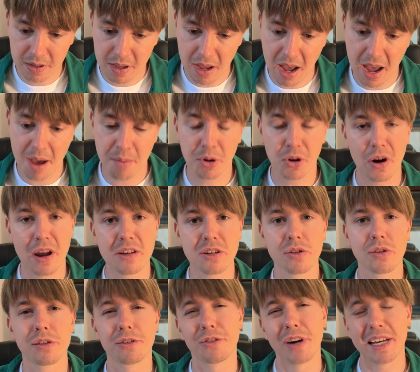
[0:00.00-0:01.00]
I'm
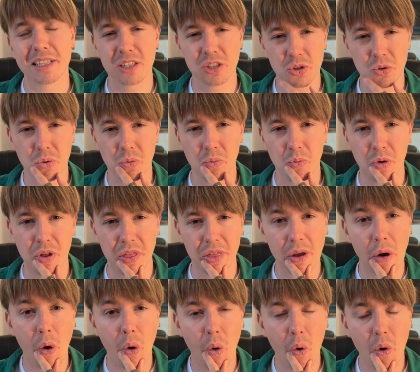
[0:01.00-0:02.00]
creating threats with
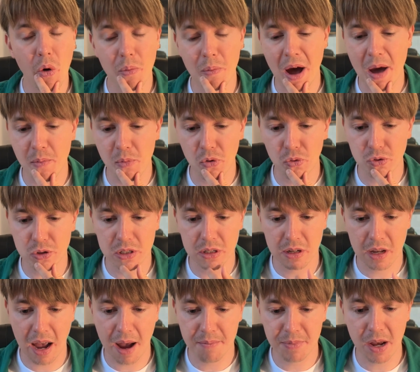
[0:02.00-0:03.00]
all my moves.
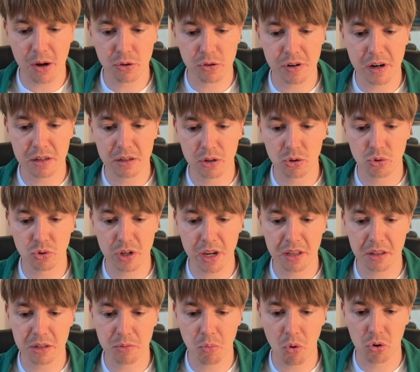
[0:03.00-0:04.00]
I'm now threatening to take
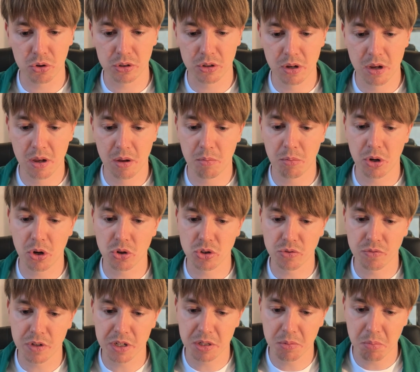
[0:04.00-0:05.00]
this pawn because
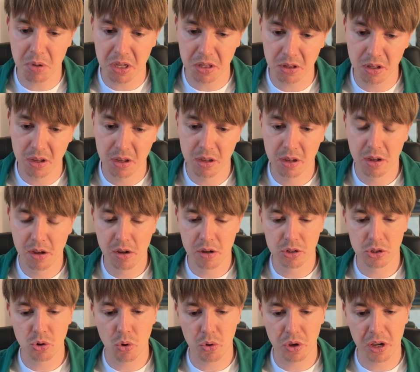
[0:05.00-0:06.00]
of this pin.
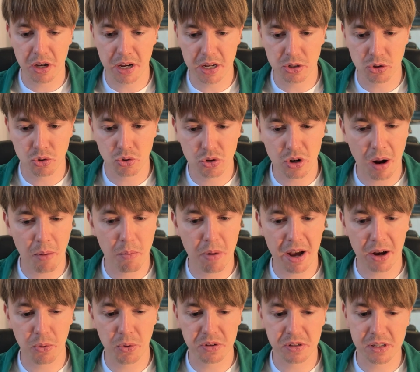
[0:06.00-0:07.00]
So he has to drop
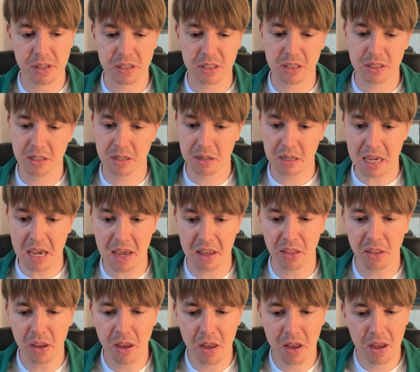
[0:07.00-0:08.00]
back with his
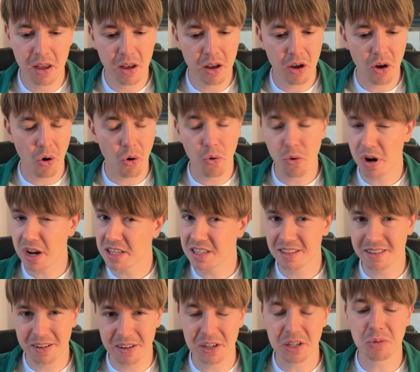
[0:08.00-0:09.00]
king. Already
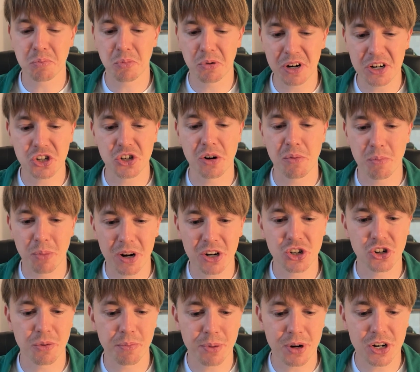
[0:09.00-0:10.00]
there is pressure,
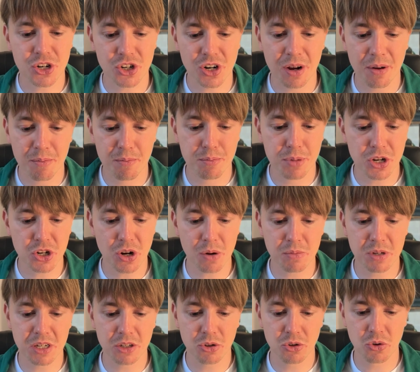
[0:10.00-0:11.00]
pressure, pressure. Bishop
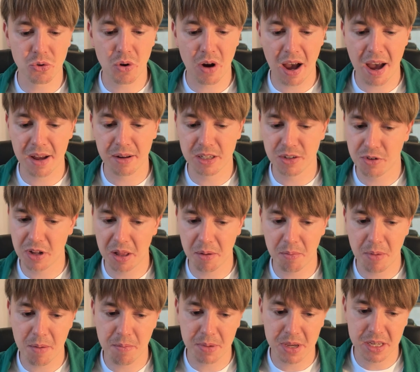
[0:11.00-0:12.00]
d2, I develop
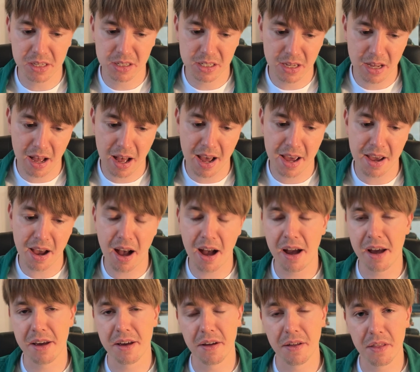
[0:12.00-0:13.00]
my piece. I
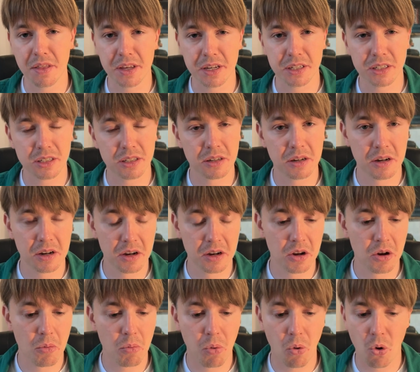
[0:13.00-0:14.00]
eye this
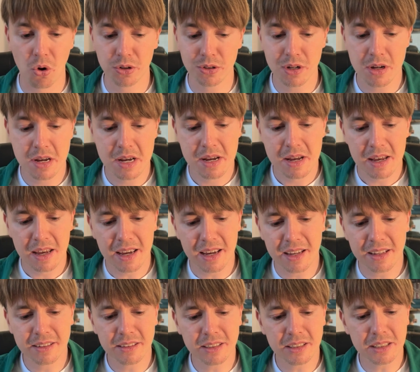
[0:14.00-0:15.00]
pawn.
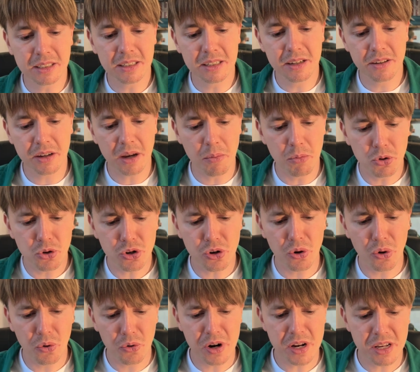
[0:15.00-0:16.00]
And the computer
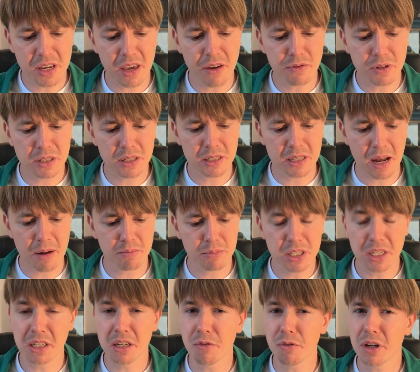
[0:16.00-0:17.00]
already gives some
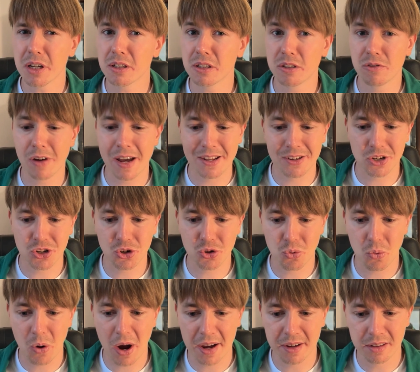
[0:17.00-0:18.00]
significant advantage to
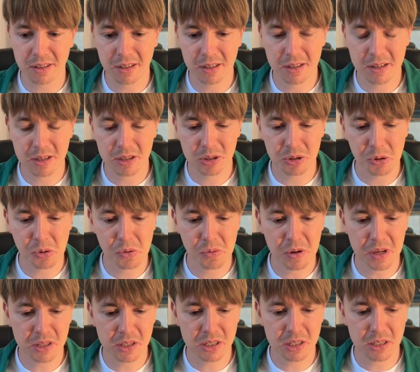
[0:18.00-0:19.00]
white. So
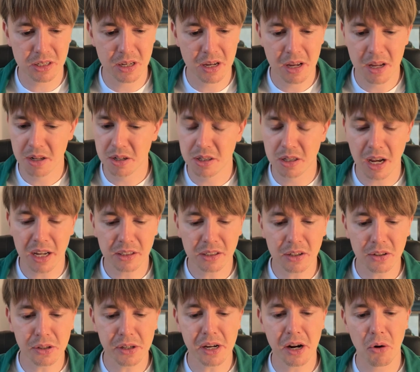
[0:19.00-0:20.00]
it's not
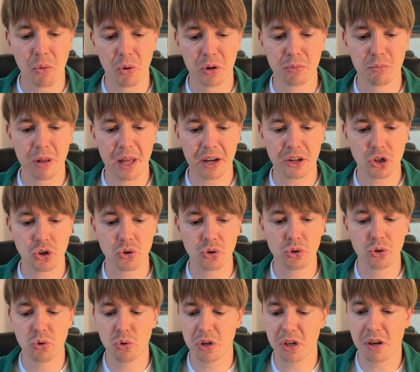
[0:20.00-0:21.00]
clear what black should
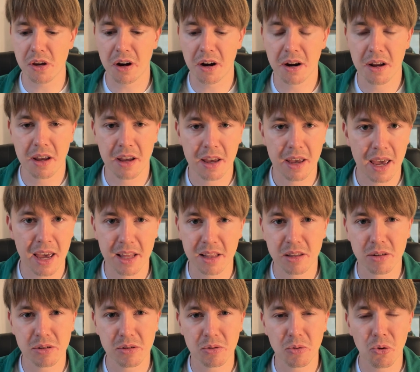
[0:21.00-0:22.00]
do here.
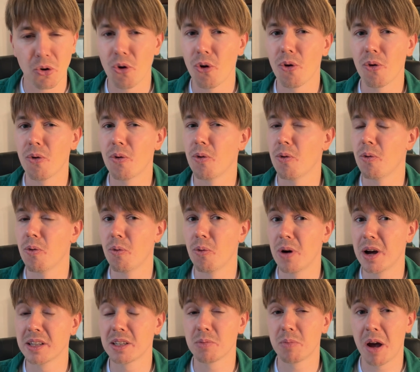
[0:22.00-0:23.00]
And
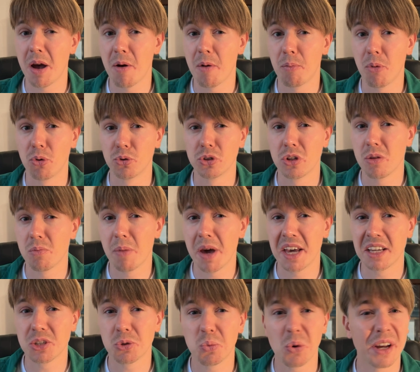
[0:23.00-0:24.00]
once my opponent
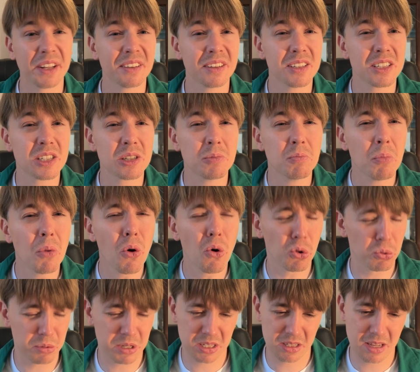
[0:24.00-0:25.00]
makes one
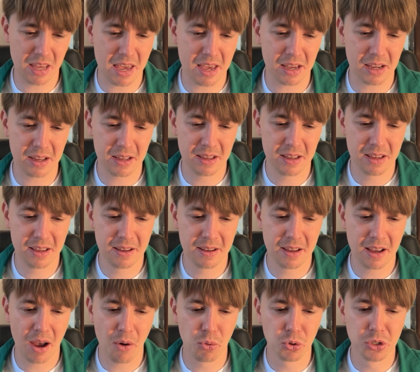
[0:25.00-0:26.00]
small mistake,
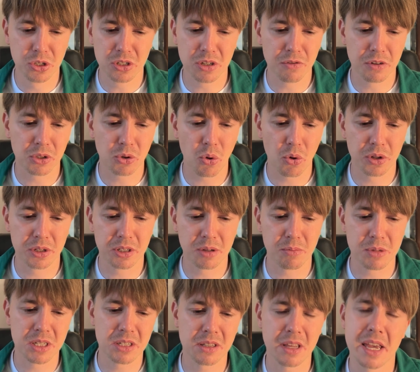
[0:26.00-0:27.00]
I wouldn't even call it a
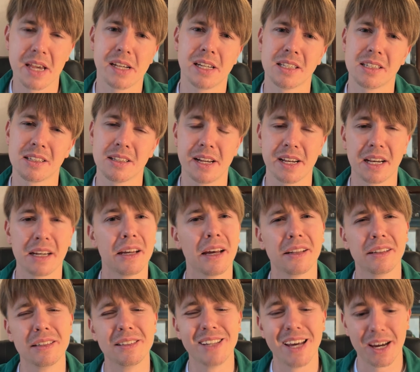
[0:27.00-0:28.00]
mistake. It's like
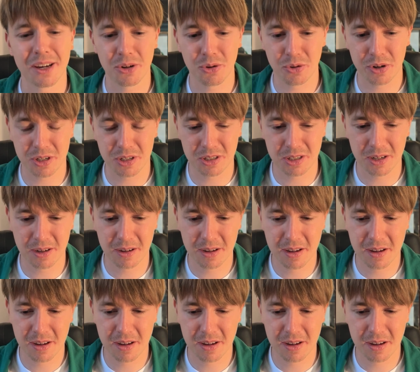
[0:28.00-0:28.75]
an inaccuracy.